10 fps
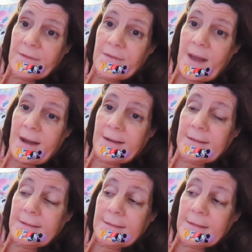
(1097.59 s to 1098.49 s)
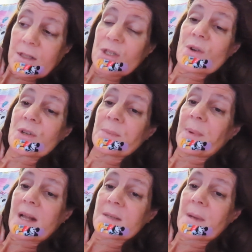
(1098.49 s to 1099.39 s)
Fun. 200
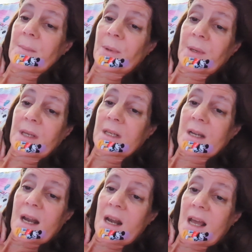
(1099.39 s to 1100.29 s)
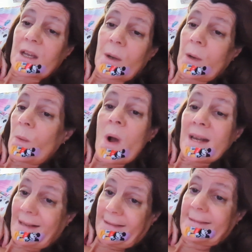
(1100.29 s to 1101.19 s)
parts of my body are kind of like going, what?
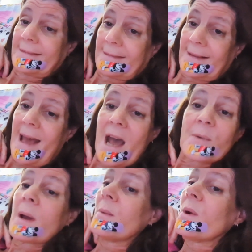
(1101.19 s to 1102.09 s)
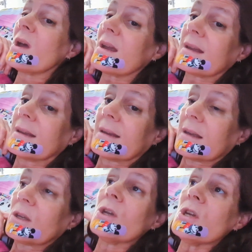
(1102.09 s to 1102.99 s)
How do I work?
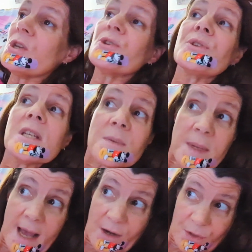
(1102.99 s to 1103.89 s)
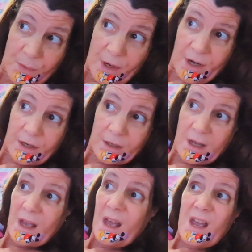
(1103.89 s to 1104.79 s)
You need to teach me how to work.
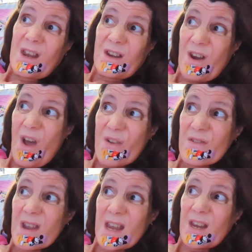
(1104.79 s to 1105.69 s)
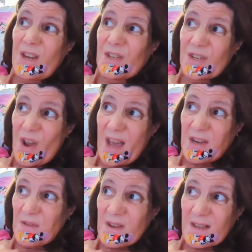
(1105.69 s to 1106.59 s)
No, you should know how to
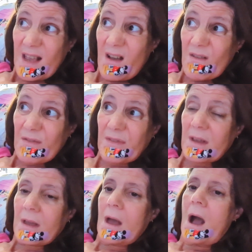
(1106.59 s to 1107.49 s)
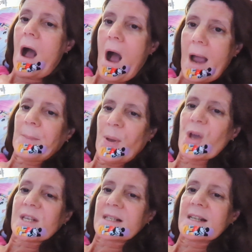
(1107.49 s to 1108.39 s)
do it yourself. I
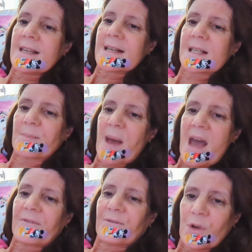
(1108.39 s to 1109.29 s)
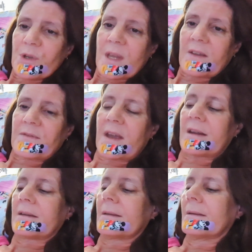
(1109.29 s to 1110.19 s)
personally think it's the bad food they
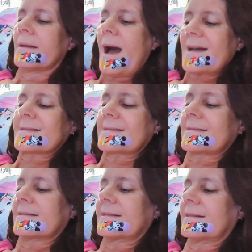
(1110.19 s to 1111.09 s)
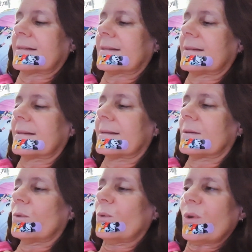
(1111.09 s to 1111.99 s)
fed. Us.
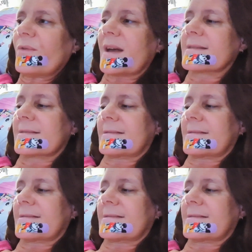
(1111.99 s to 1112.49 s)
All of us.